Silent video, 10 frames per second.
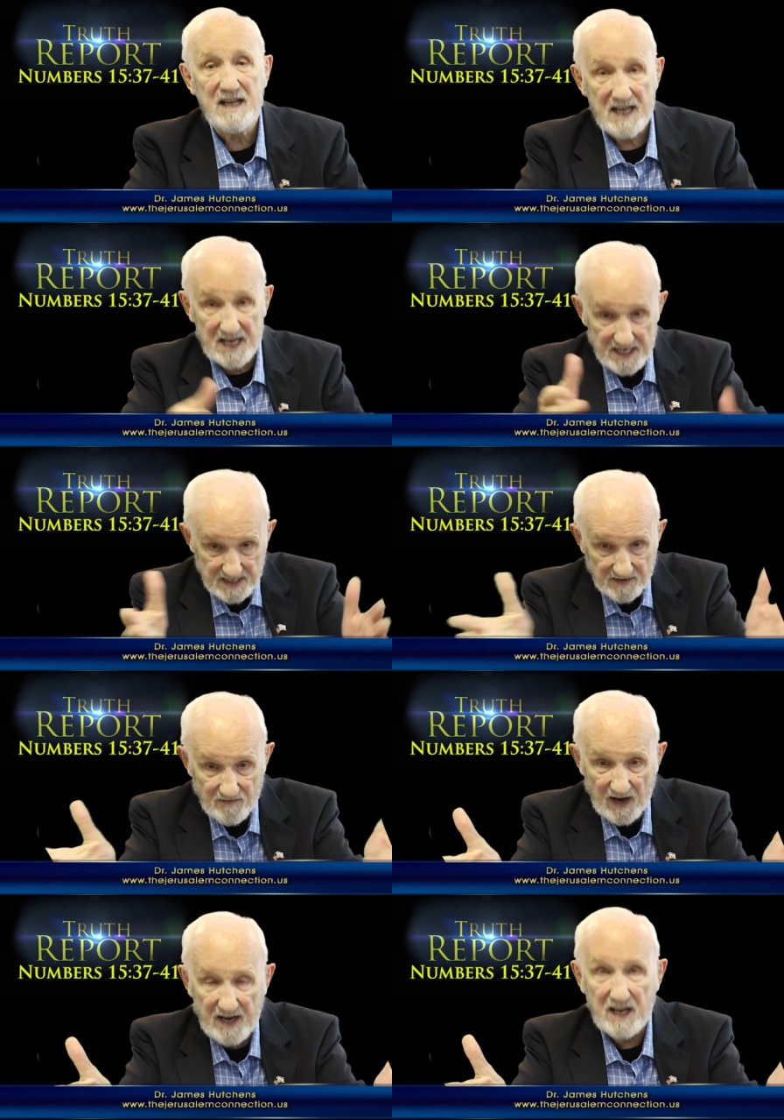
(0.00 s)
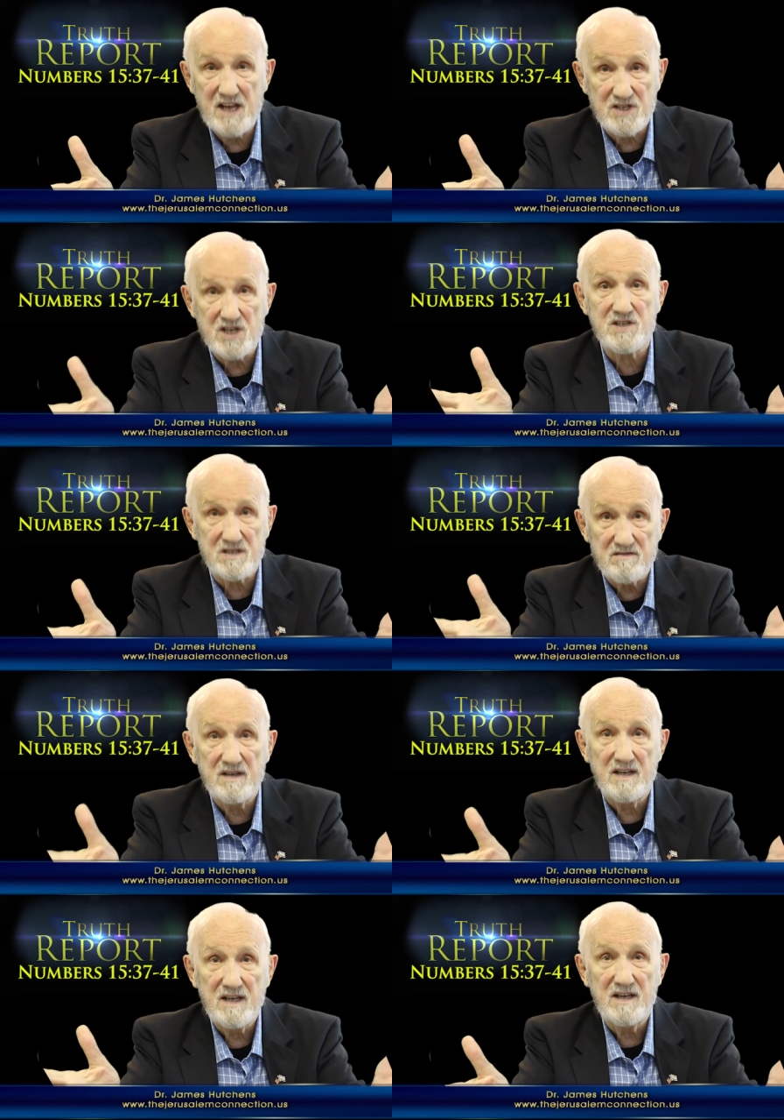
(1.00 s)
He's inviting. He says,
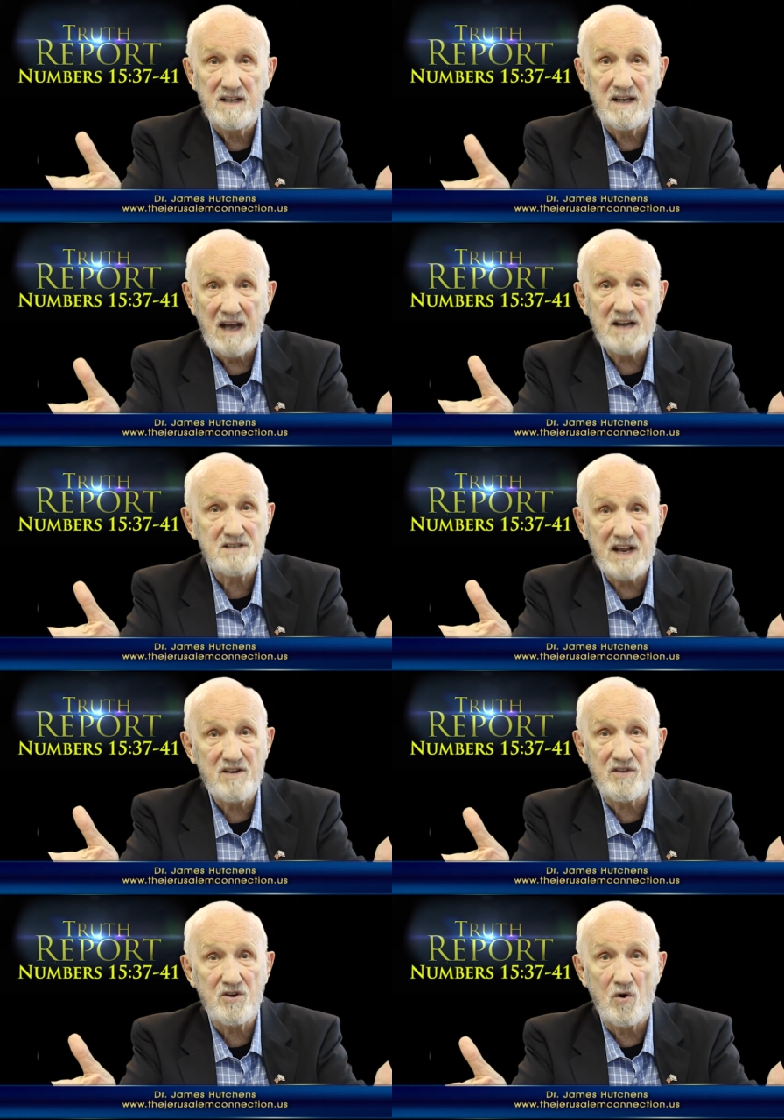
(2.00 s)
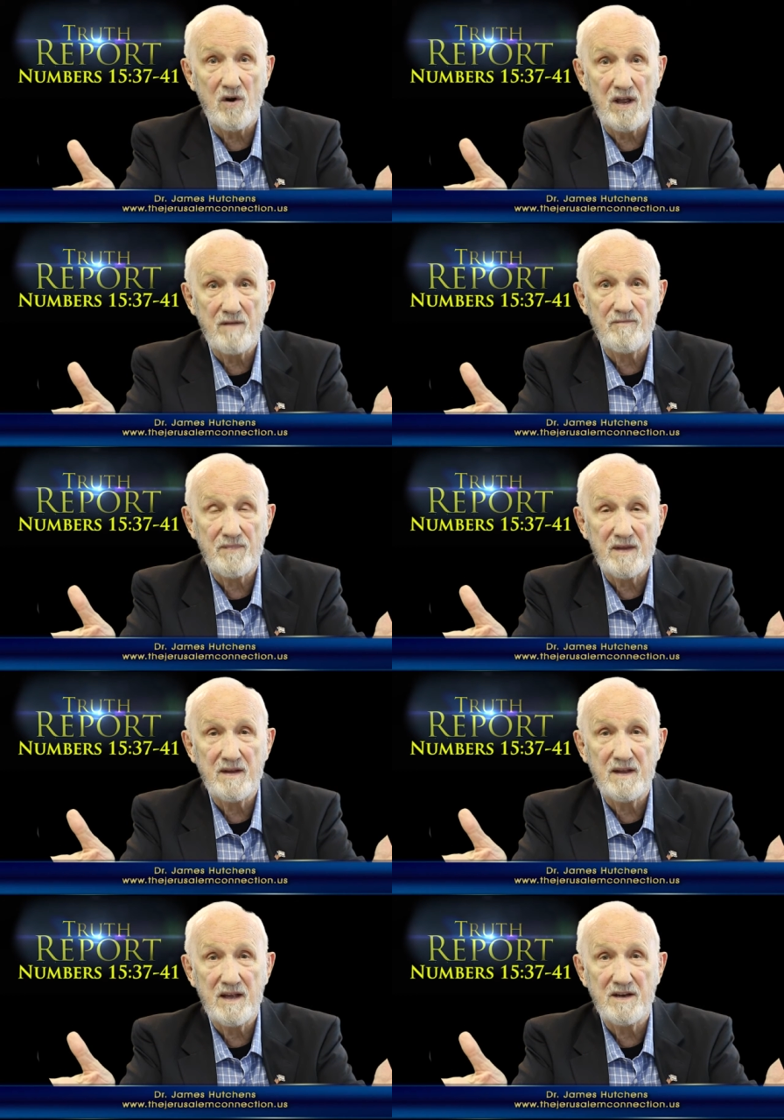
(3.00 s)
I stand at the door
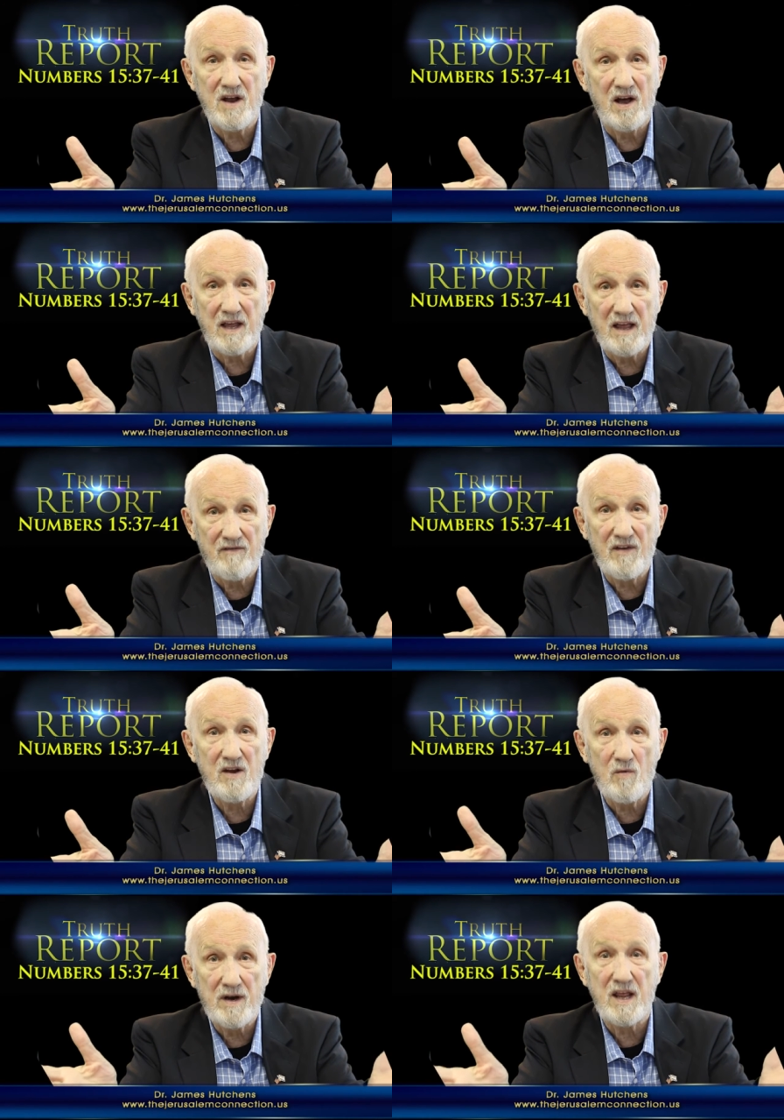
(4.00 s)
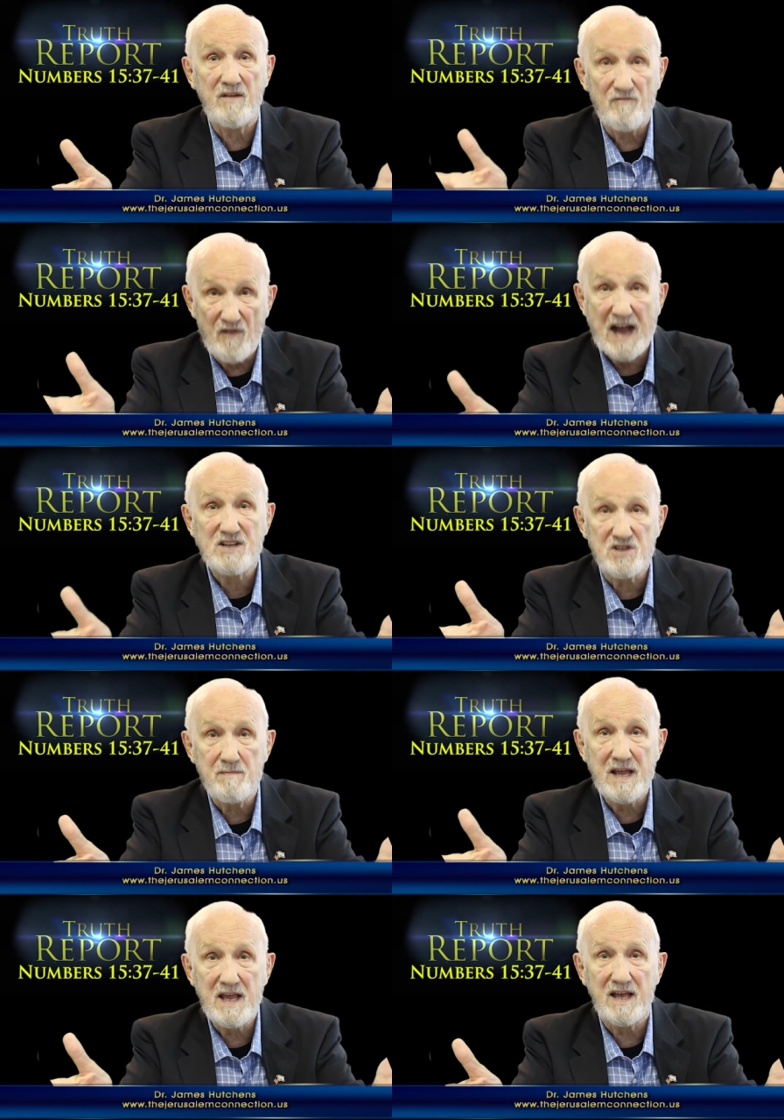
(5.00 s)
and knock. If anyone invites
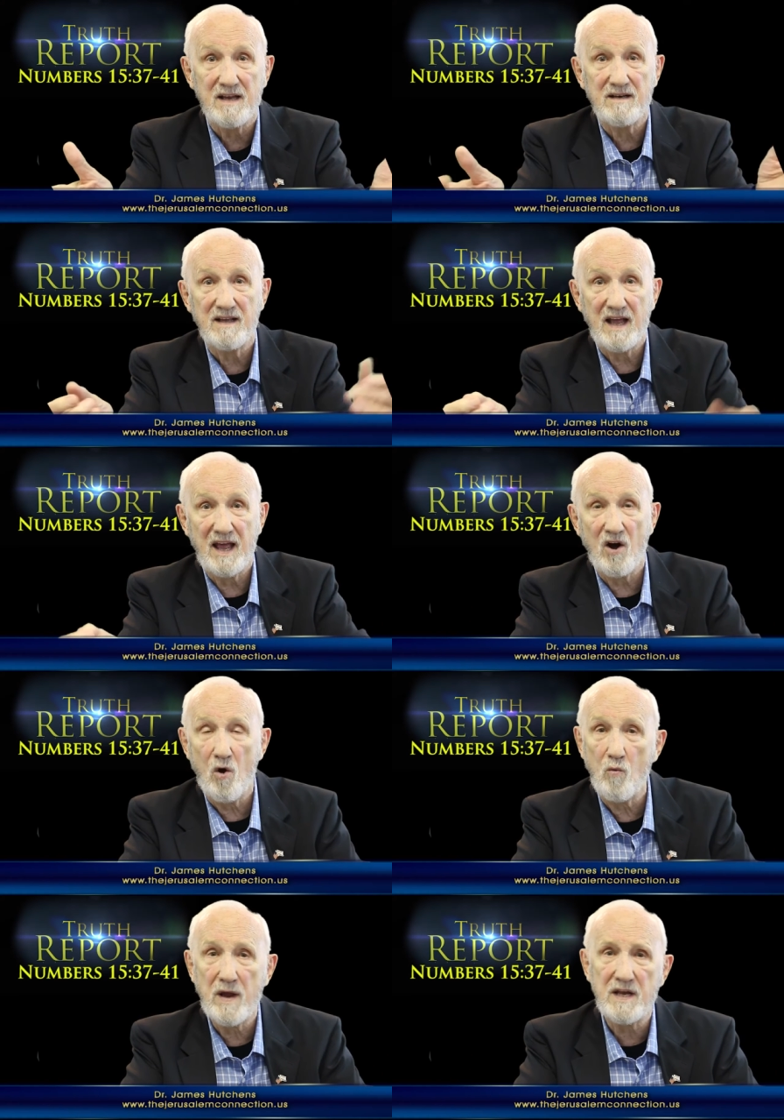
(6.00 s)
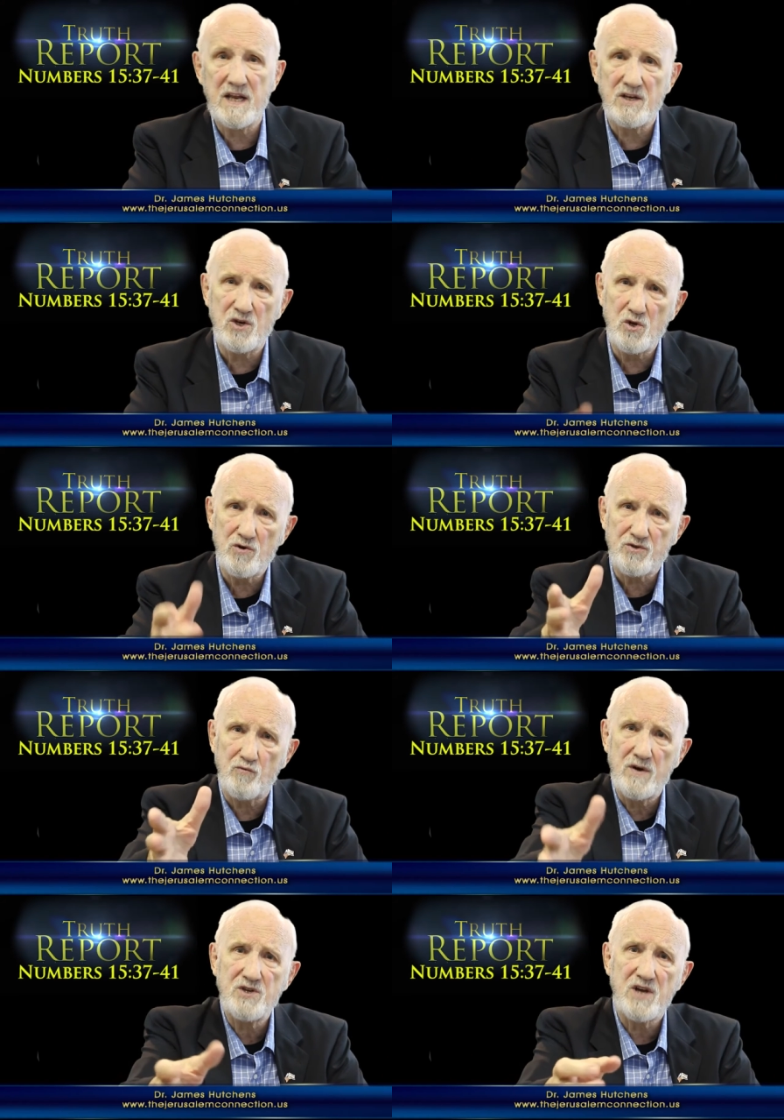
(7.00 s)
me in, and all we need to do is
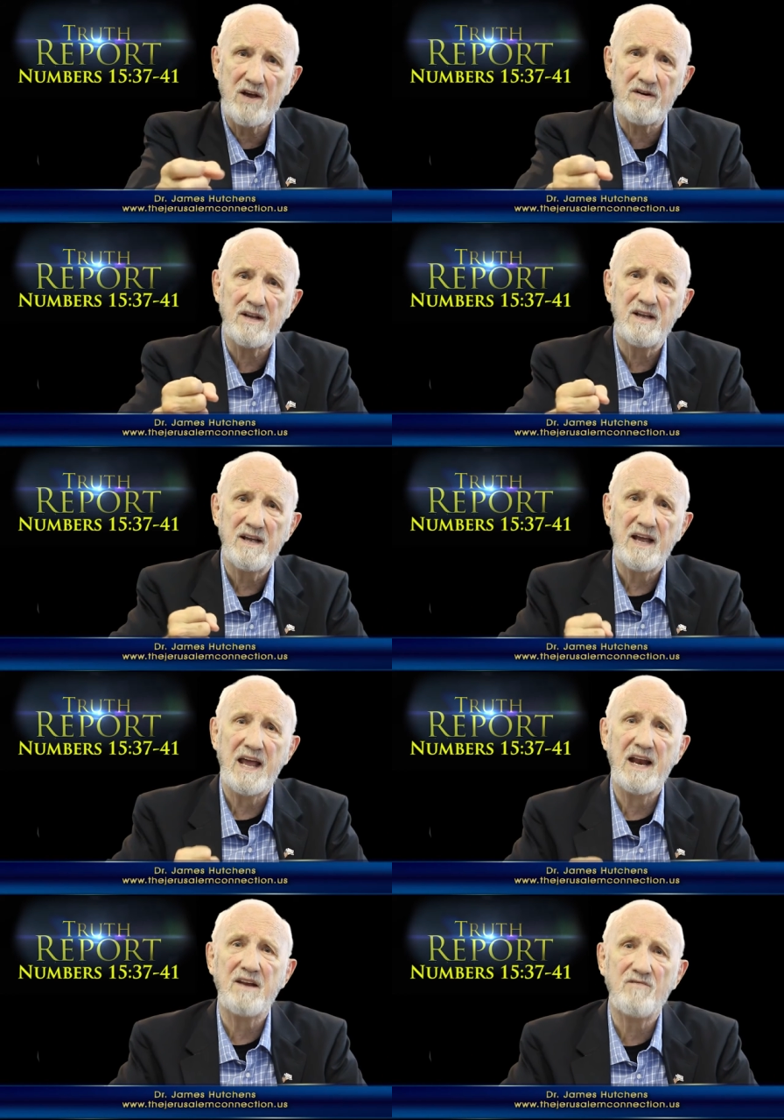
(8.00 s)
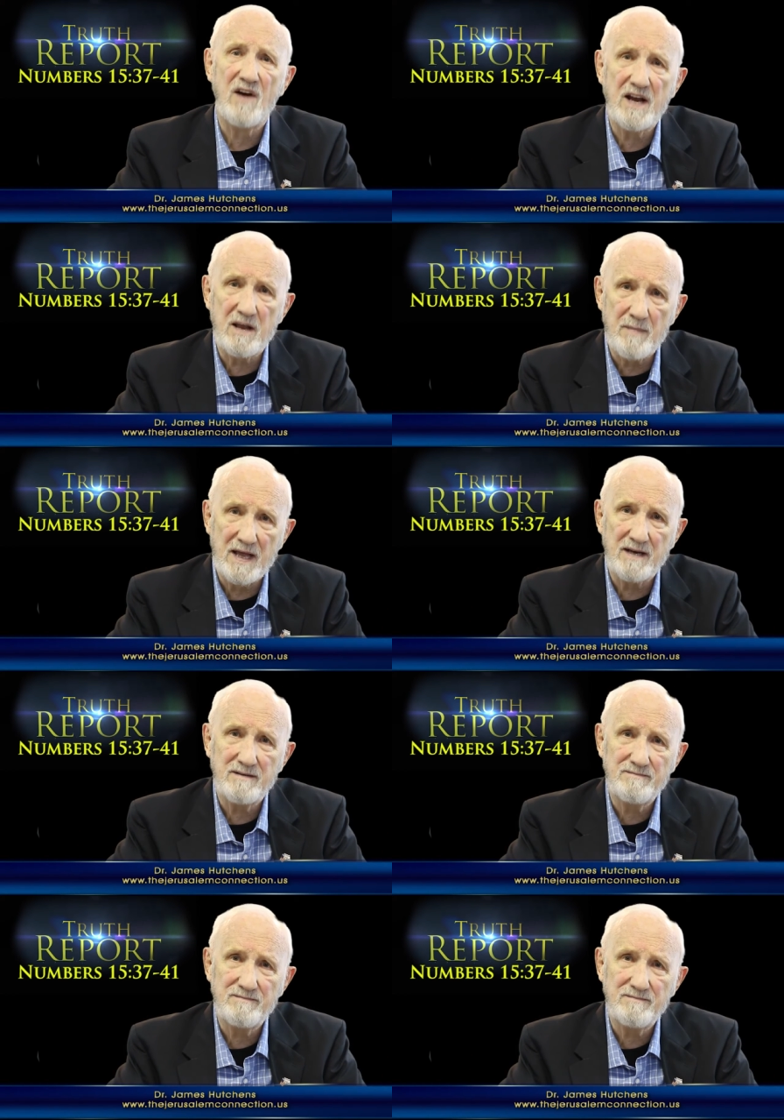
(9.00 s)
reach out and invite him in.